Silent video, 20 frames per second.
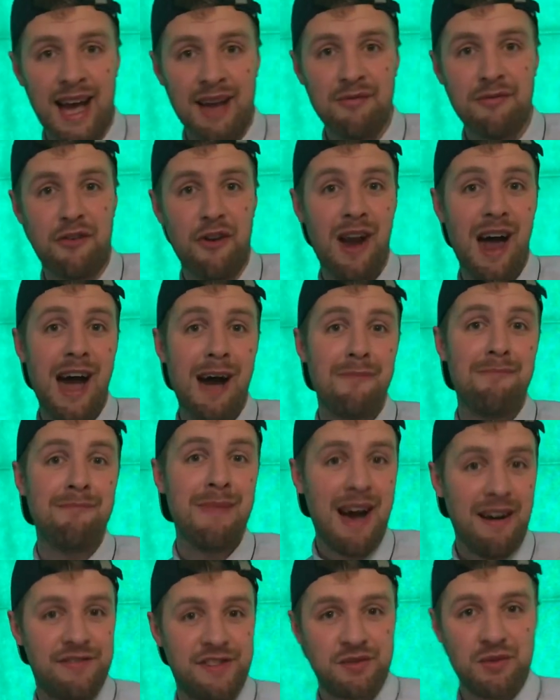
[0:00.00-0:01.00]
for our
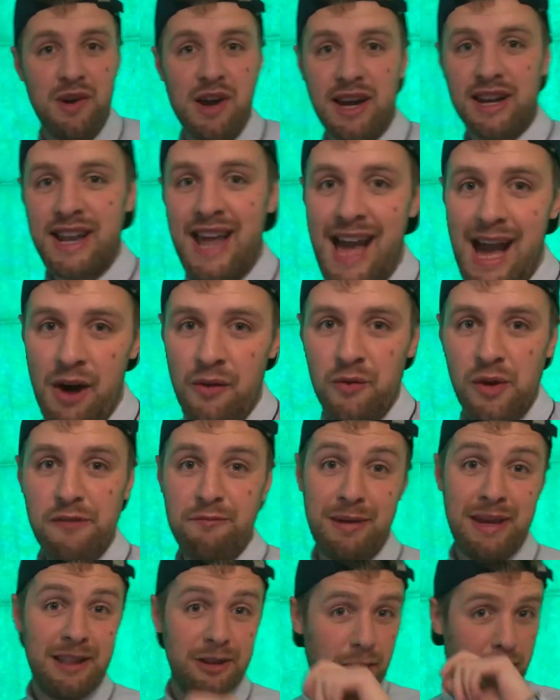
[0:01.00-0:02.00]
maths work now. We've
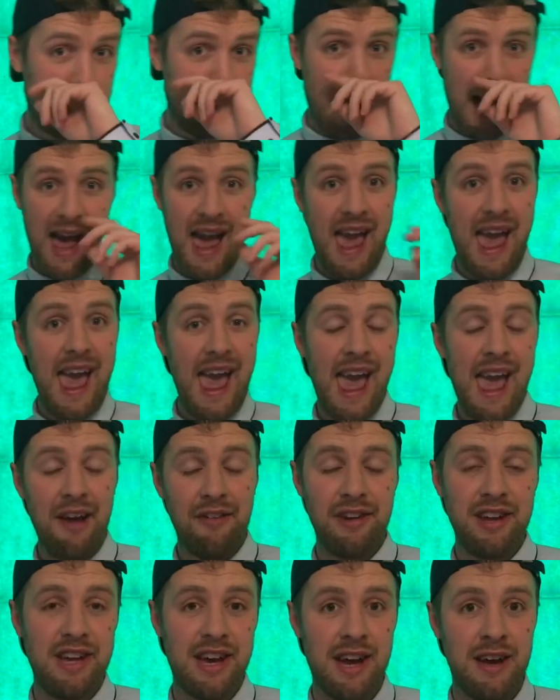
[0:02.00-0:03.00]
been looking at
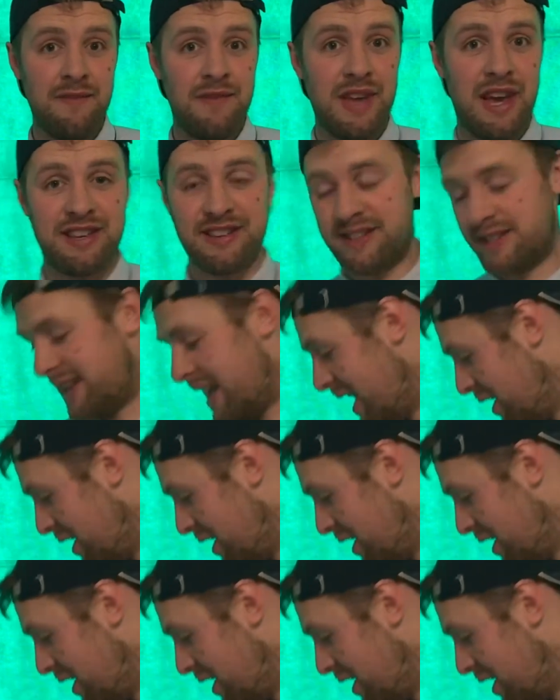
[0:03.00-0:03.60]
area. Yesterday